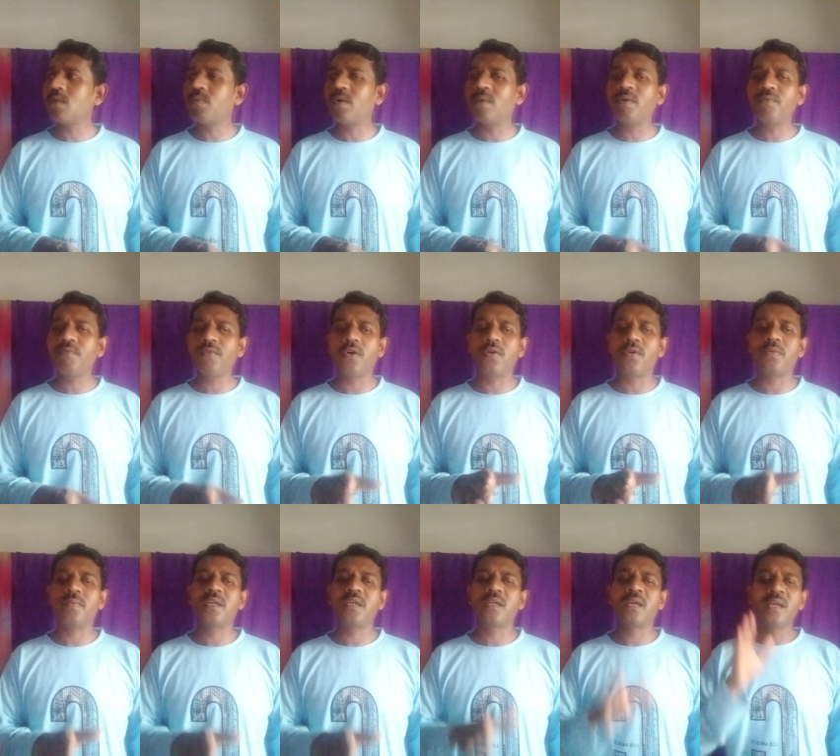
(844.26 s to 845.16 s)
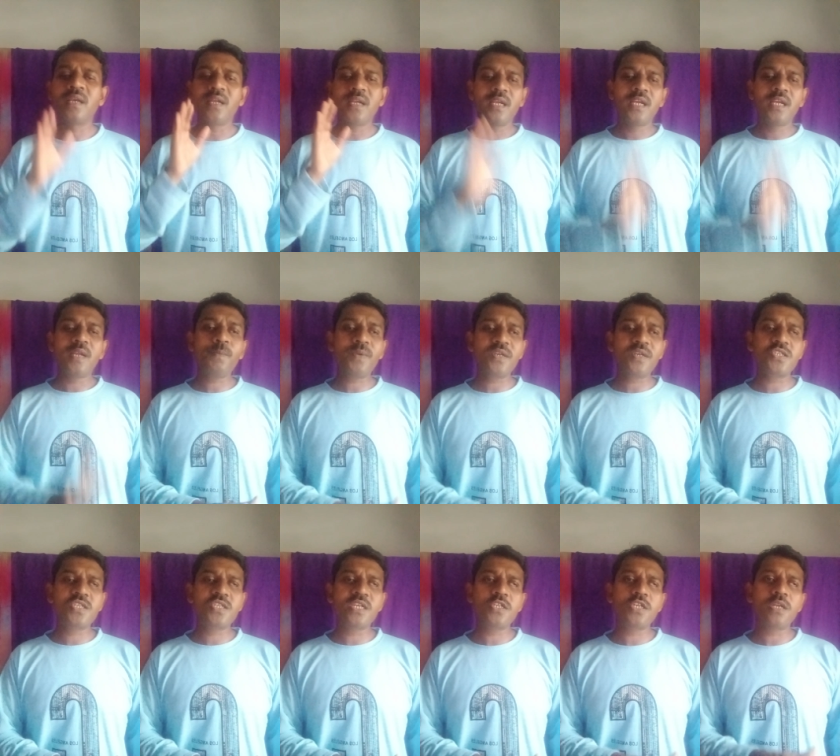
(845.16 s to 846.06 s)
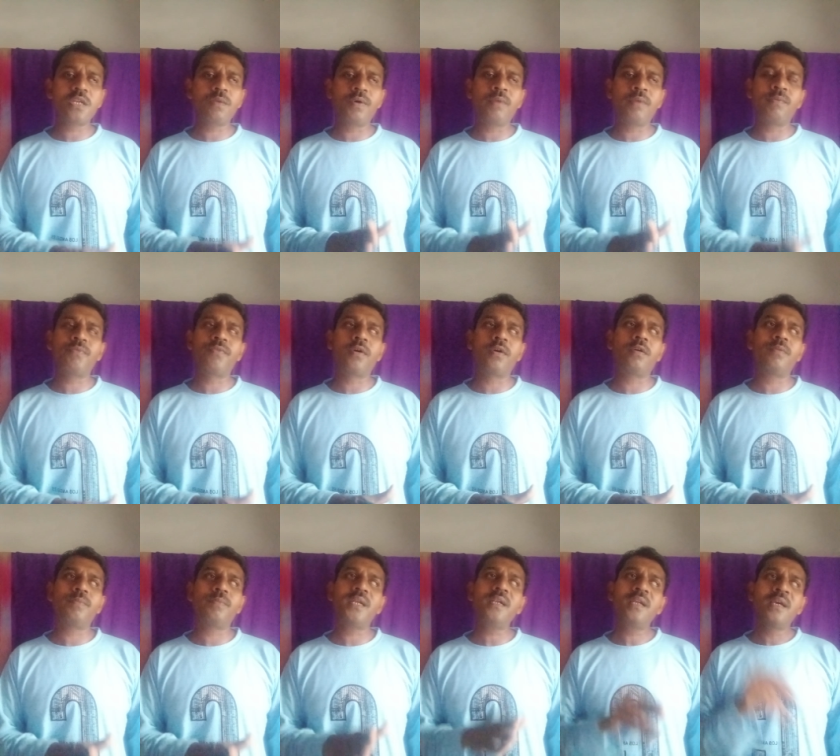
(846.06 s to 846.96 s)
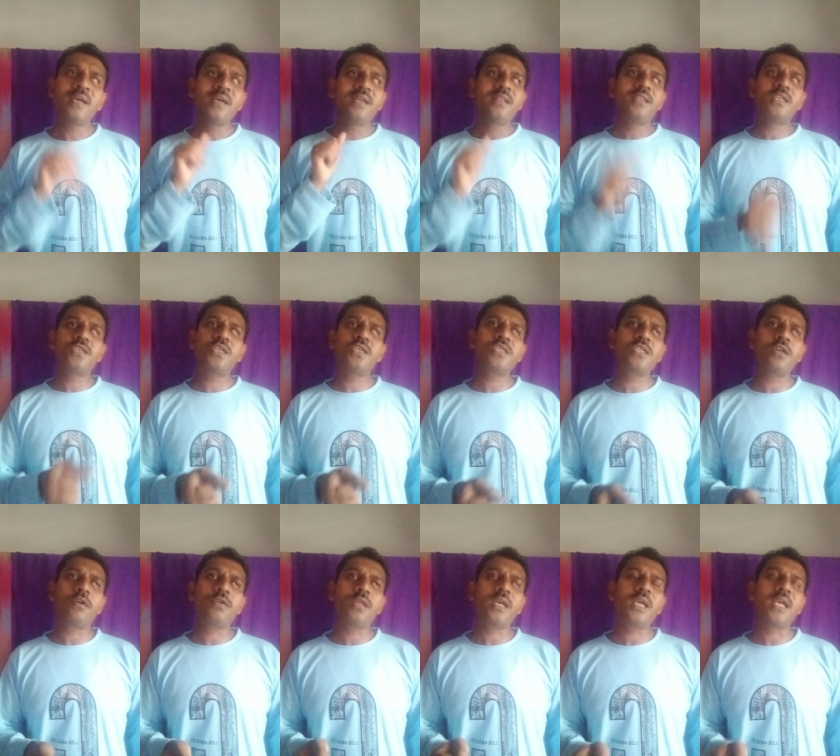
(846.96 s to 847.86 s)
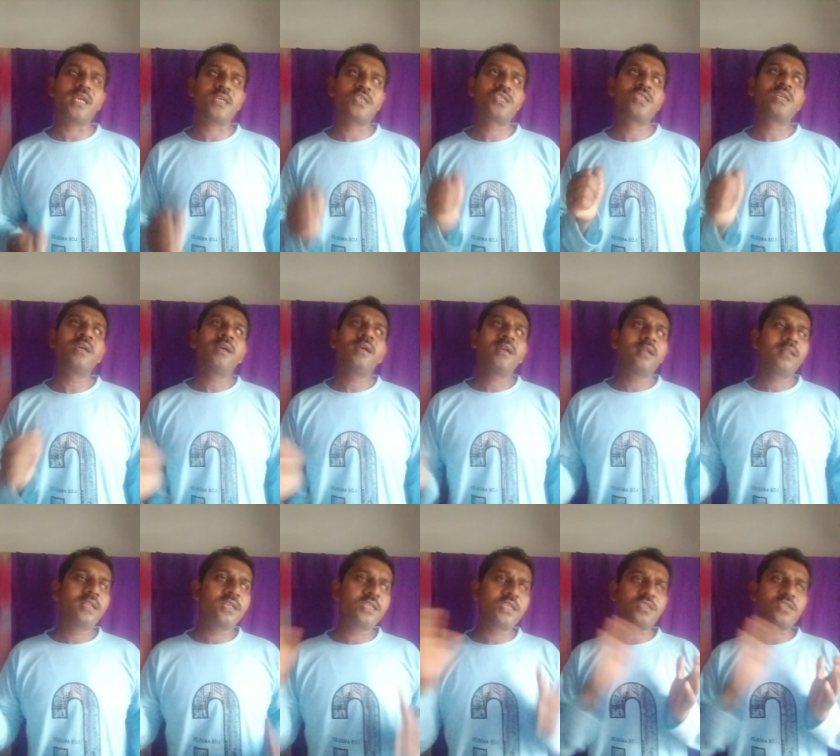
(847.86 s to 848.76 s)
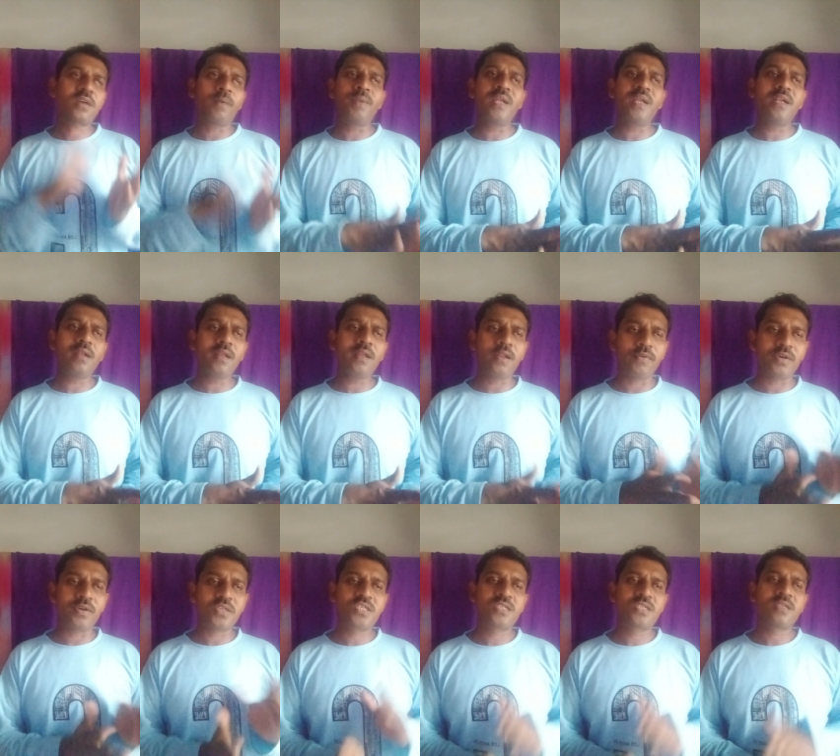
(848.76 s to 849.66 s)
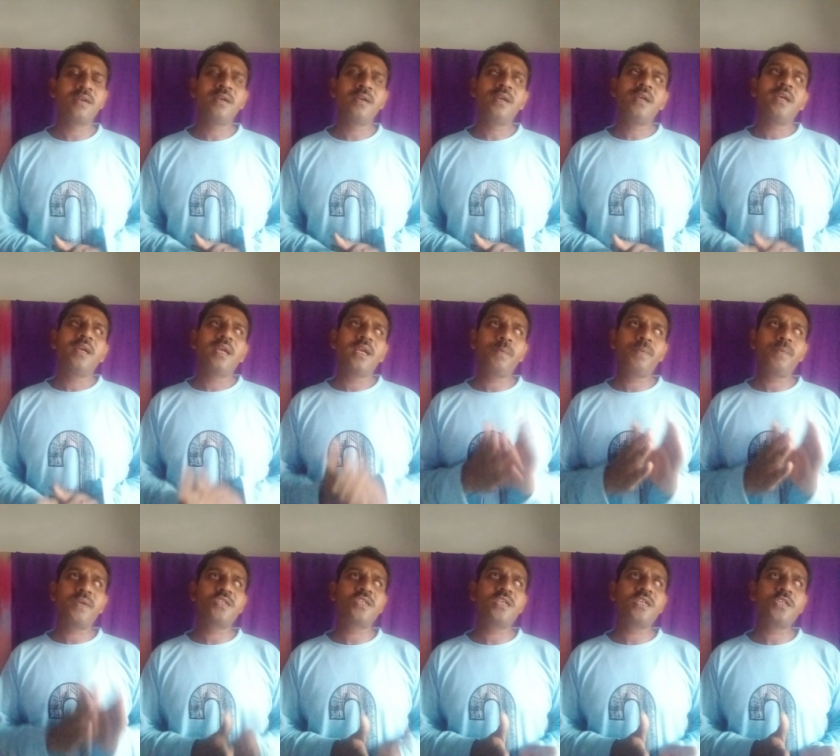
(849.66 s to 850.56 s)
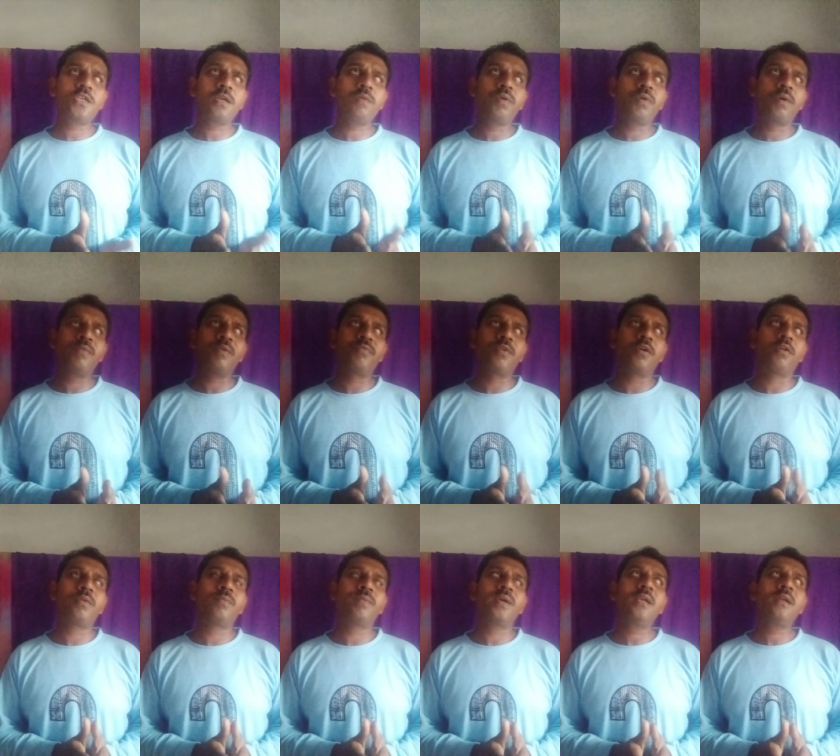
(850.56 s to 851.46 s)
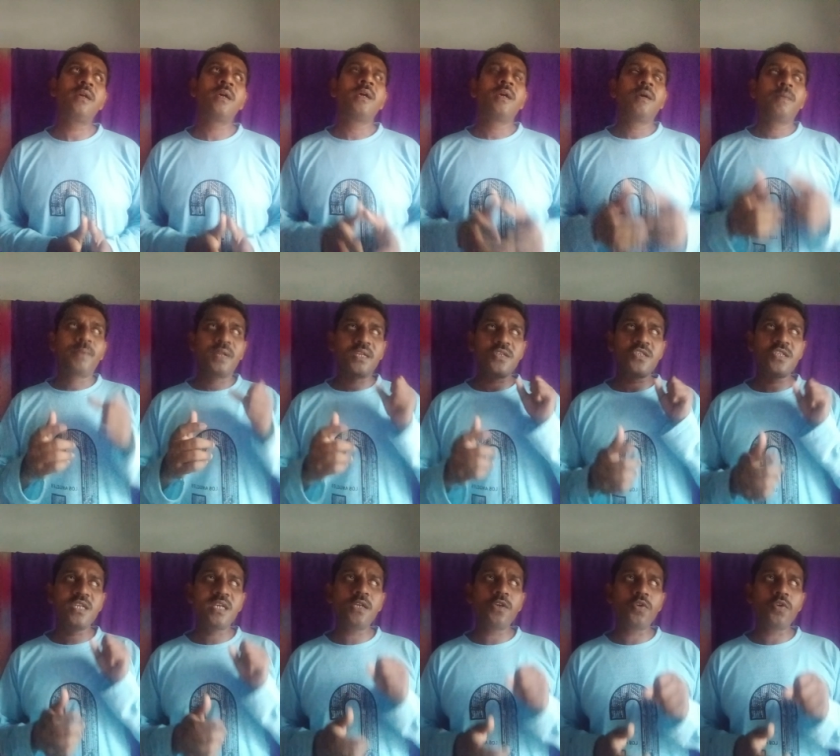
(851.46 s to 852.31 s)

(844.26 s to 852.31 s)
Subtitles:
form of government. In presidential form of government, this is not the case. This is completely reverse. In presidential form of government, president